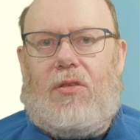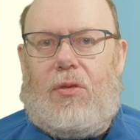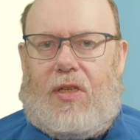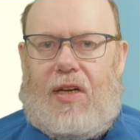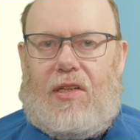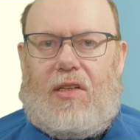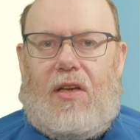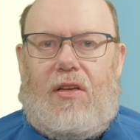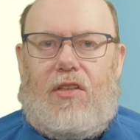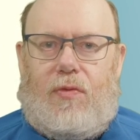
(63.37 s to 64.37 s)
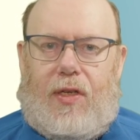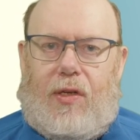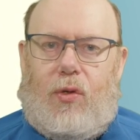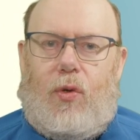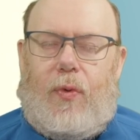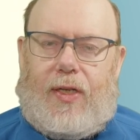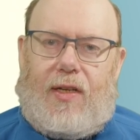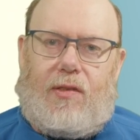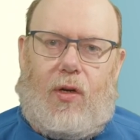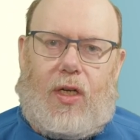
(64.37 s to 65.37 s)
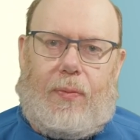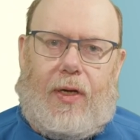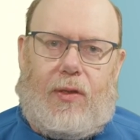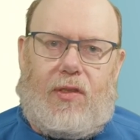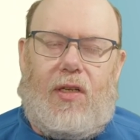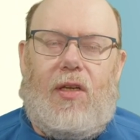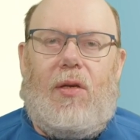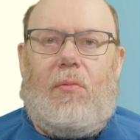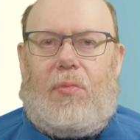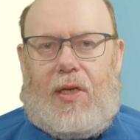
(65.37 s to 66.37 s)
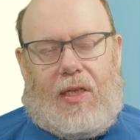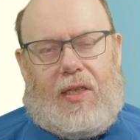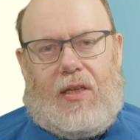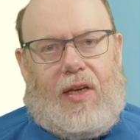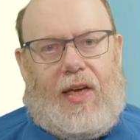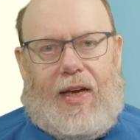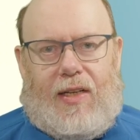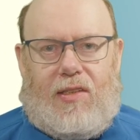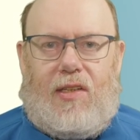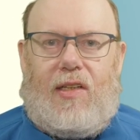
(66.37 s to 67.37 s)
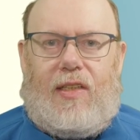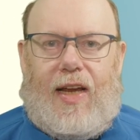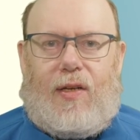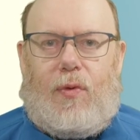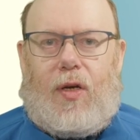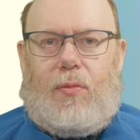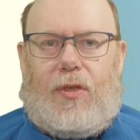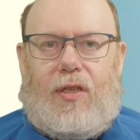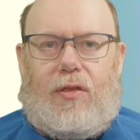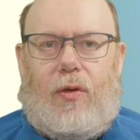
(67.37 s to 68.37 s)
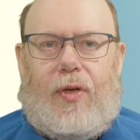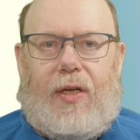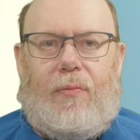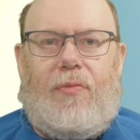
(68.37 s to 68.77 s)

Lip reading: today's video when I talk about ping and network monitoring.